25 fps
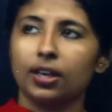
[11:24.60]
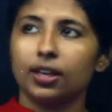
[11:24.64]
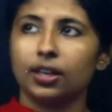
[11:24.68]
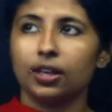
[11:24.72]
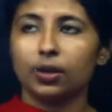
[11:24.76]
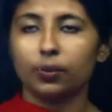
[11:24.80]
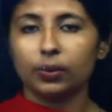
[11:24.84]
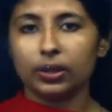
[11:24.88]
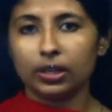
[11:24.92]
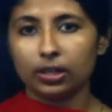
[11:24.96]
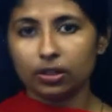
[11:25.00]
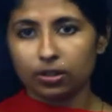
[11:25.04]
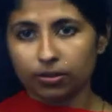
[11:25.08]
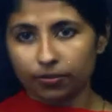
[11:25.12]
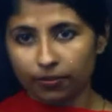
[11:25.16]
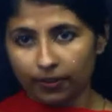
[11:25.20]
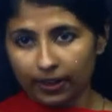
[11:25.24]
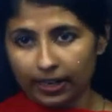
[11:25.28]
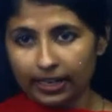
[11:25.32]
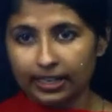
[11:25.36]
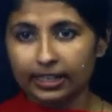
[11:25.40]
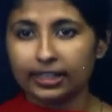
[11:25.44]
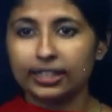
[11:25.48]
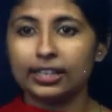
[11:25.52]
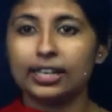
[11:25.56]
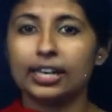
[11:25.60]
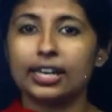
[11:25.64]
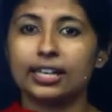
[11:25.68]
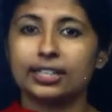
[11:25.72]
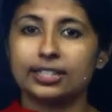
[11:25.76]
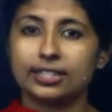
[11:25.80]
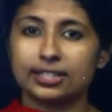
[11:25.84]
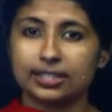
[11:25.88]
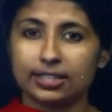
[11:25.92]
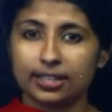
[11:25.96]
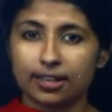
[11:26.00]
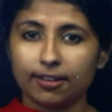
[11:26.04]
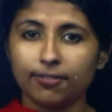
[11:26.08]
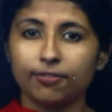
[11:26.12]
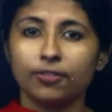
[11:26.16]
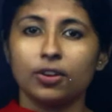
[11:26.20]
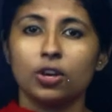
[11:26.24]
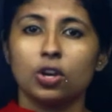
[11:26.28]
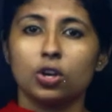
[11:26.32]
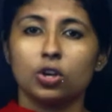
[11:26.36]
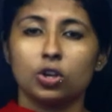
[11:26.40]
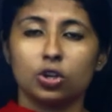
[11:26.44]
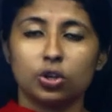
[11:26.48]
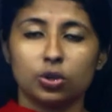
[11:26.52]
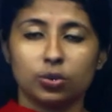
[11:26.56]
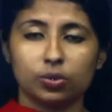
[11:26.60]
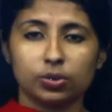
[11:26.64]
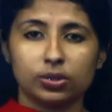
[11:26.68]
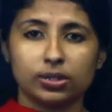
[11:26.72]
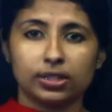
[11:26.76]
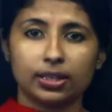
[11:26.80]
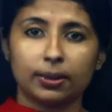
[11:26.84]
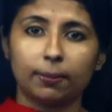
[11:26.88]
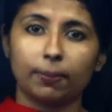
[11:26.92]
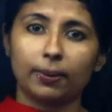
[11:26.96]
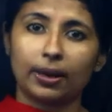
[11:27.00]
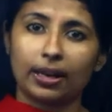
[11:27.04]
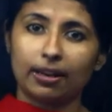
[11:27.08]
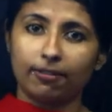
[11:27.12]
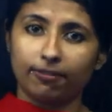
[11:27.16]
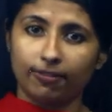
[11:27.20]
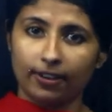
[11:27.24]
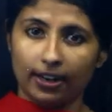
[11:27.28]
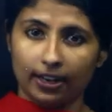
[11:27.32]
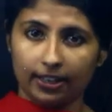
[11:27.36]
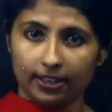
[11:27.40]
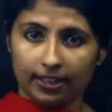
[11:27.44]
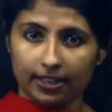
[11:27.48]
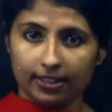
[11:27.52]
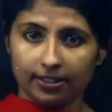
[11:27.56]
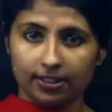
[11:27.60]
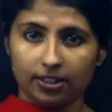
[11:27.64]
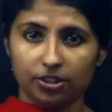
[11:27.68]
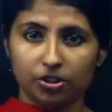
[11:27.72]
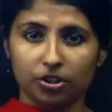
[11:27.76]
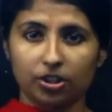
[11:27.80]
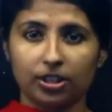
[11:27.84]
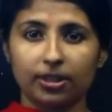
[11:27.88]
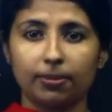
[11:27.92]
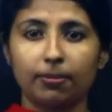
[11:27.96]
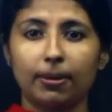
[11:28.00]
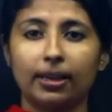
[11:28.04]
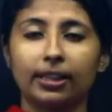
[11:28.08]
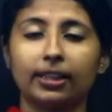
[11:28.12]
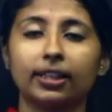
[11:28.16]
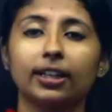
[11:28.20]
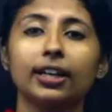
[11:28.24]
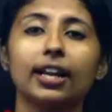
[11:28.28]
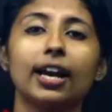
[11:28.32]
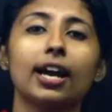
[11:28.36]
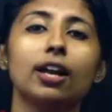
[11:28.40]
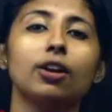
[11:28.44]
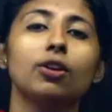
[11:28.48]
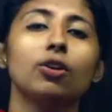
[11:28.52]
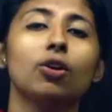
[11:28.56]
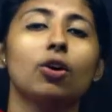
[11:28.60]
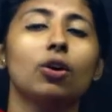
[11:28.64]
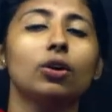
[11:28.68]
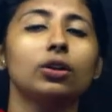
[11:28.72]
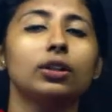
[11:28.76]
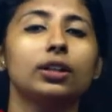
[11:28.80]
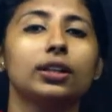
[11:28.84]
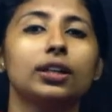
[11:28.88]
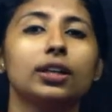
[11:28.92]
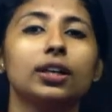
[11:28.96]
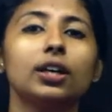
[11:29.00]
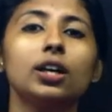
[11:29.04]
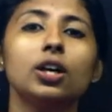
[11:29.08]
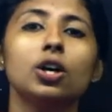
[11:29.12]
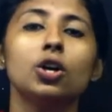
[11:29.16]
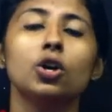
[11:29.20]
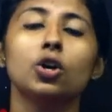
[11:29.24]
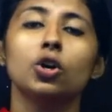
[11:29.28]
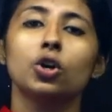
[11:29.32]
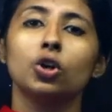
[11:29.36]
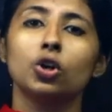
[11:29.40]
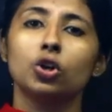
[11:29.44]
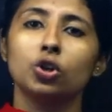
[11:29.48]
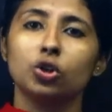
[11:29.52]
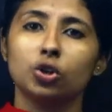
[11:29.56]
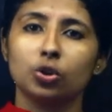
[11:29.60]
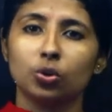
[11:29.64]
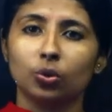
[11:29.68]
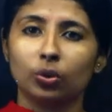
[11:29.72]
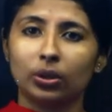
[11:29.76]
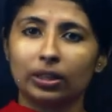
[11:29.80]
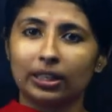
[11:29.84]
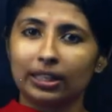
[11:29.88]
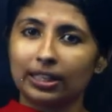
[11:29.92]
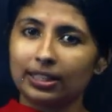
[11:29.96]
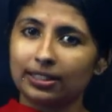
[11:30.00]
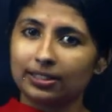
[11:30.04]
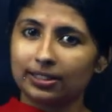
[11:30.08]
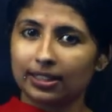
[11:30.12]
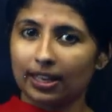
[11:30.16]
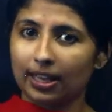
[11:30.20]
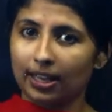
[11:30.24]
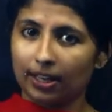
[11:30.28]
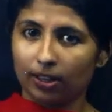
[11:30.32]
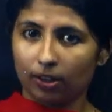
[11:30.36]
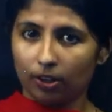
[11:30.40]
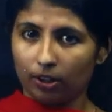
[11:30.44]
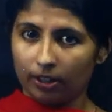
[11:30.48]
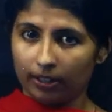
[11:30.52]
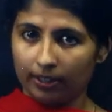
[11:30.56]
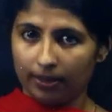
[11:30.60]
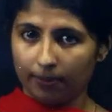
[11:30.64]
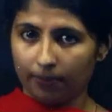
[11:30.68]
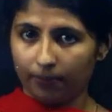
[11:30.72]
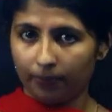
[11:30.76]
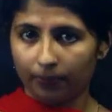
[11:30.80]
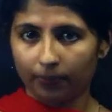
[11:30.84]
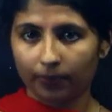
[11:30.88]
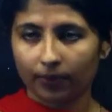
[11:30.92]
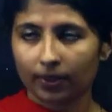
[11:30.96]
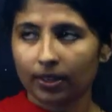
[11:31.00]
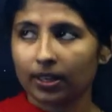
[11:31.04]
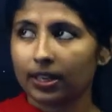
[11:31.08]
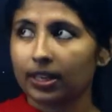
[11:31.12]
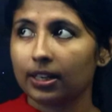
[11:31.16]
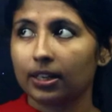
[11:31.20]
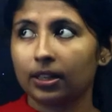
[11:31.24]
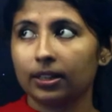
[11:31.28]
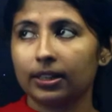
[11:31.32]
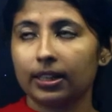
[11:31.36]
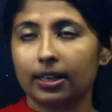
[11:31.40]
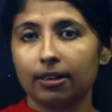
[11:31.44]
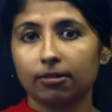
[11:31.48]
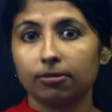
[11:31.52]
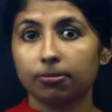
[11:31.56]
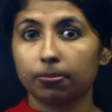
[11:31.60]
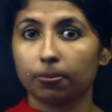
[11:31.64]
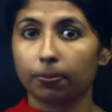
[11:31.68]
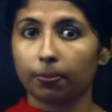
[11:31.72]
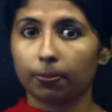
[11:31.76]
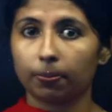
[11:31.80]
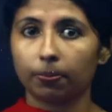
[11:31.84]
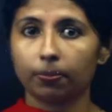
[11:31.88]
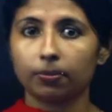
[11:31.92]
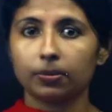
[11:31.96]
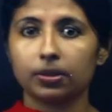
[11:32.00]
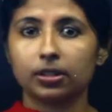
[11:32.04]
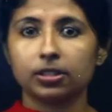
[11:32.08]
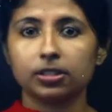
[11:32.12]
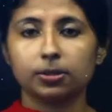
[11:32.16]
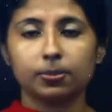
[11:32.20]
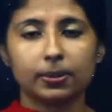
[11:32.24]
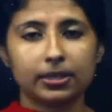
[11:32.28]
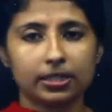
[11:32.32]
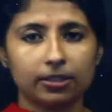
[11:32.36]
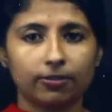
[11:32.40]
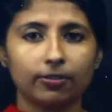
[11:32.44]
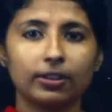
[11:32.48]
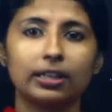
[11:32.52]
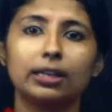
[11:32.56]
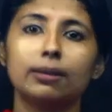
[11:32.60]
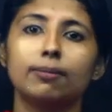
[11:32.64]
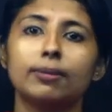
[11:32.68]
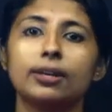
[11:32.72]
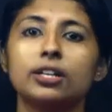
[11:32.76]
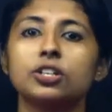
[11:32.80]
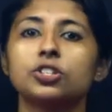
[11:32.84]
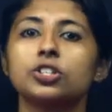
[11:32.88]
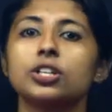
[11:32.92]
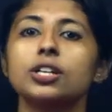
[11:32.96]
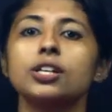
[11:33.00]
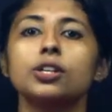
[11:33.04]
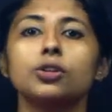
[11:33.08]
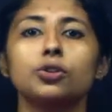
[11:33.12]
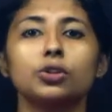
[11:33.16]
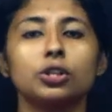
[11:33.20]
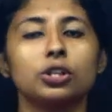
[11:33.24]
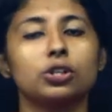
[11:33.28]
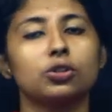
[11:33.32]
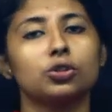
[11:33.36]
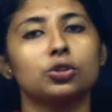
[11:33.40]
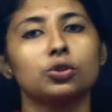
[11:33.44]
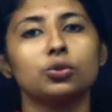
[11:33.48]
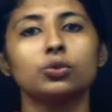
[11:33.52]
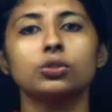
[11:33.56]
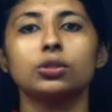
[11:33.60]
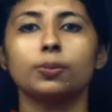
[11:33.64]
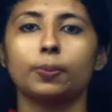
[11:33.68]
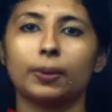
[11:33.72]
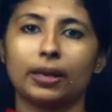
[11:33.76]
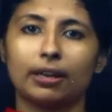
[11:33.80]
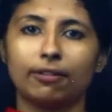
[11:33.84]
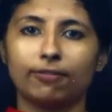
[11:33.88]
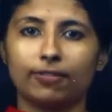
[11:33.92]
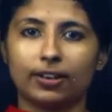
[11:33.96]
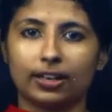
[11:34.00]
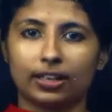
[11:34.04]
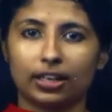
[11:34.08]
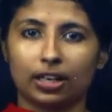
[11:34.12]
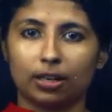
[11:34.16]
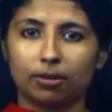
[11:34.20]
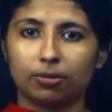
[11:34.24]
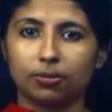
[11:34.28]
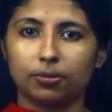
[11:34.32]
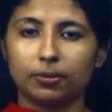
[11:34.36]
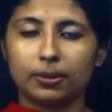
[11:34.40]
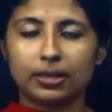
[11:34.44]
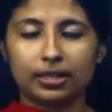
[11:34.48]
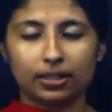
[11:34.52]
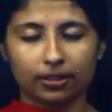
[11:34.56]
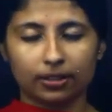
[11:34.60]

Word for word: Here we need to find the HCF using prime factorization method and not the Euclid's algorithm. Here they have specifically mentioned you need to use the prime factorization